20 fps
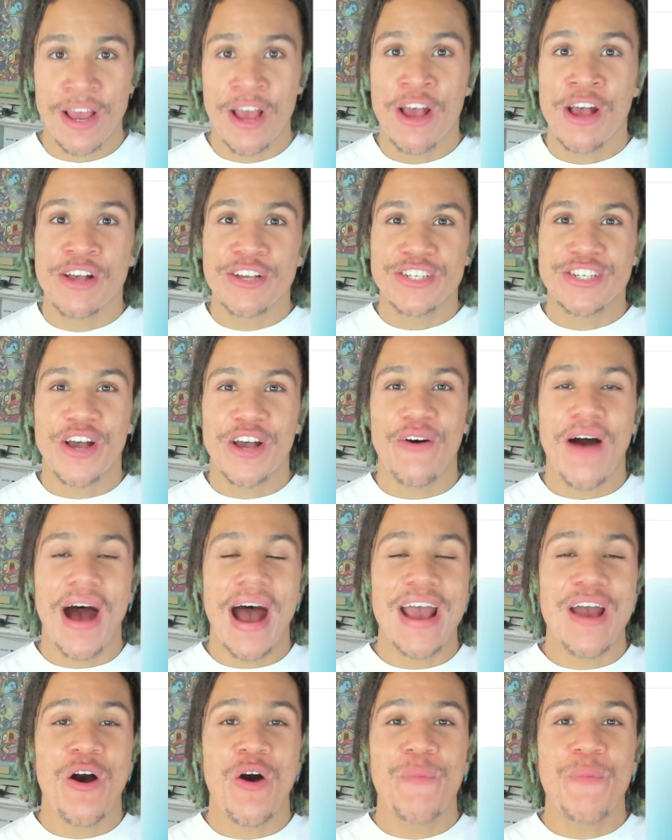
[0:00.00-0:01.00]
So
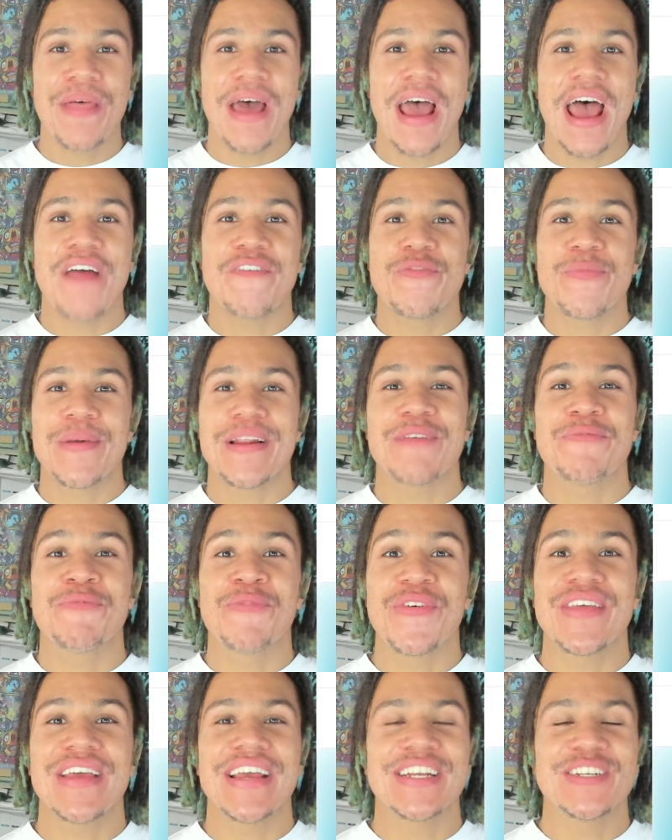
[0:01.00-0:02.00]
I hope that everybody
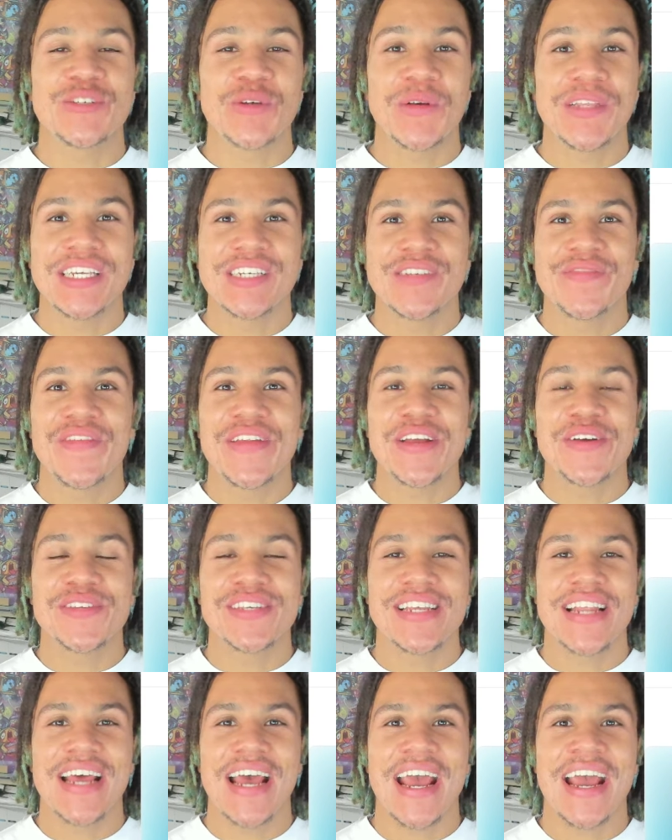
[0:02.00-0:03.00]
really enjoyed this video
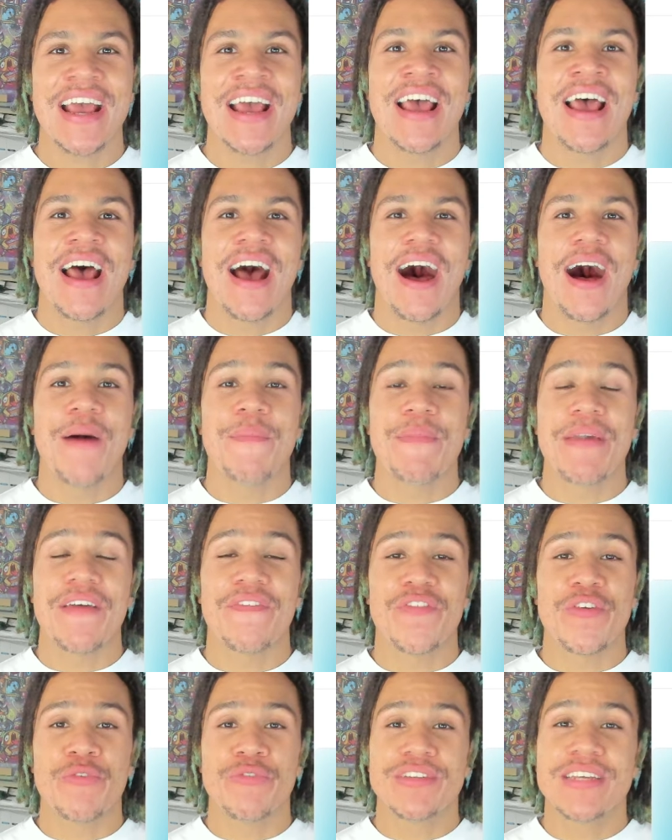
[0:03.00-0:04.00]
today.
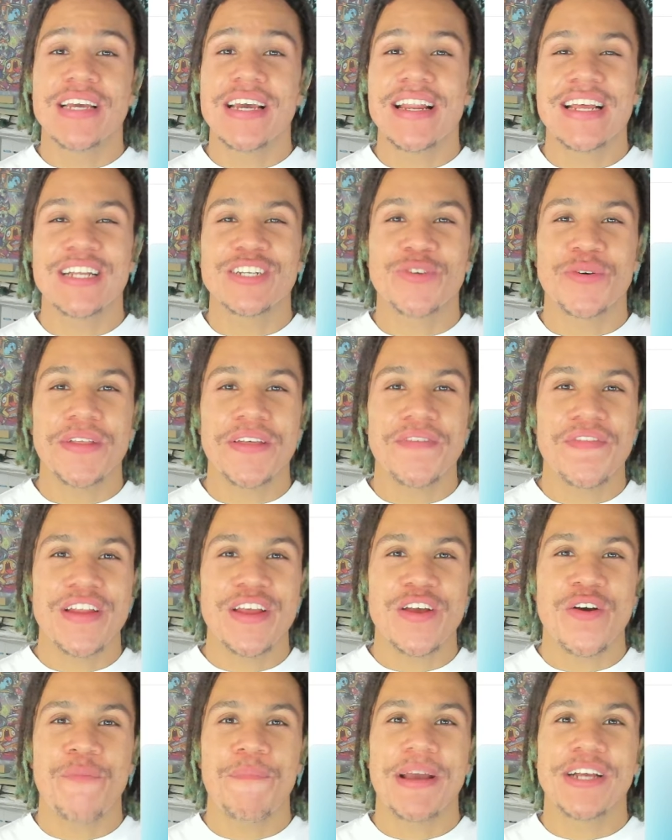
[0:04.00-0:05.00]
If you did enjoy the
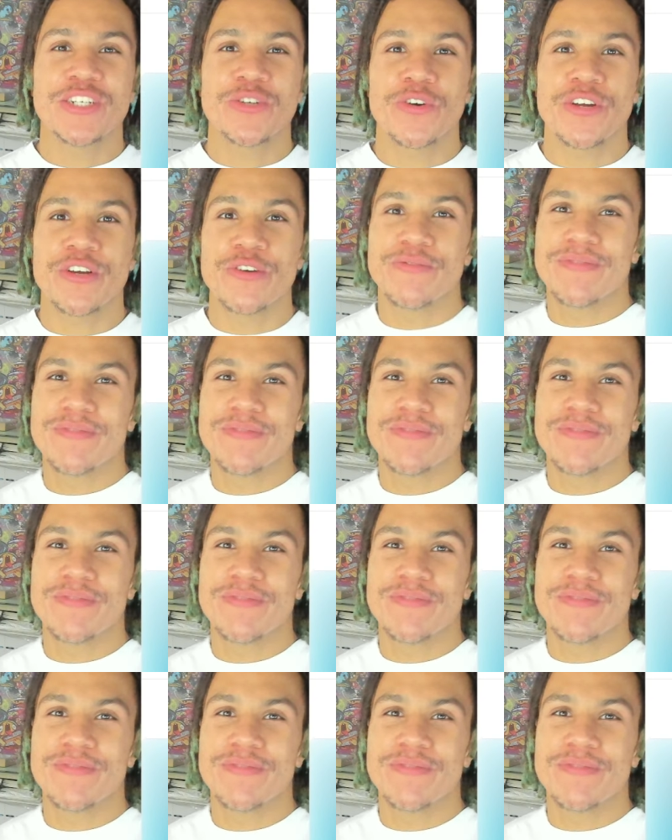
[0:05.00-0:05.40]
video, make sure you